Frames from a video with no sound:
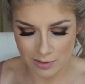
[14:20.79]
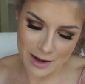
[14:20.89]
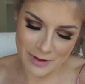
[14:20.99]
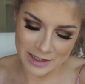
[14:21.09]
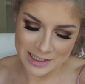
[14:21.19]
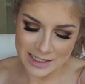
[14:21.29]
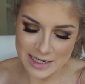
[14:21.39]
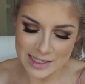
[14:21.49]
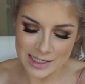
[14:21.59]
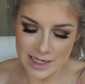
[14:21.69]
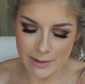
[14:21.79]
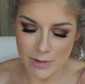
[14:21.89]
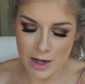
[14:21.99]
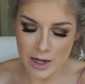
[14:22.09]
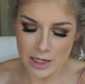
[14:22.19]
This is a
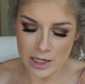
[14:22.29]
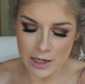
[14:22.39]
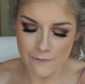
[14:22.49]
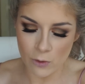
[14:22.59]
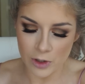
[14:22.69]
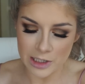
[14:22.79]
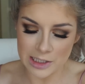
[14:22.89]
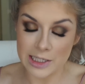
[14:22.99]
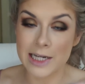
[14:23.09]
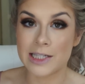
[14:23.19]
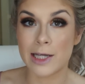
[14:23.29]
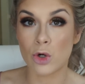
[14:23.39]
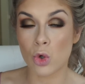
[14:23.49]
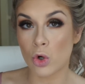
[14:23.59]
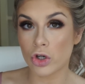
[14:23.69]
Sigma E46
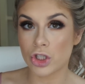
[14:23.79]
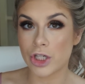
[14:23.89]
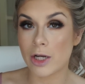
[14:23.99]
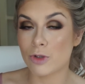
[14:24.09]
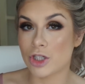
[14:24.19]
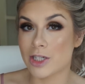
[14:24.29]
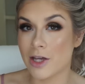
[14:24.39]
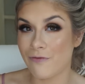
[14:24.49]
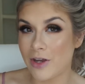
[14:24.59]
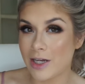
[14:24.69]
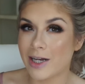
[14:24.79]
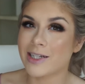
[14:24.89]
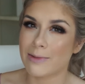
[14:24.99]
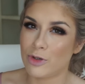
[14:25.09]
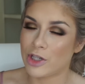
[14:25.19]
inner corner shade, which is convenient
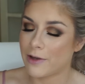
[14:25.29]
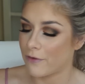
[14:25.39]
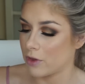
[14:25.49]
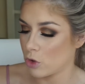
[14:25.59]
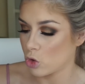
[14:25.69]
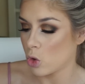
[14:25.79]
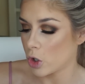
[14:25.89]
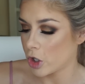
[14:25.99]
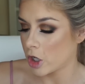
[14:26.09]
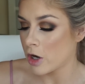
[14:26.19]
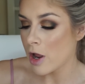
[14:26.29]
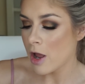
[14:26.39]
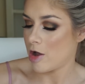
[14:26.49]
because I'm using it for the inner corner.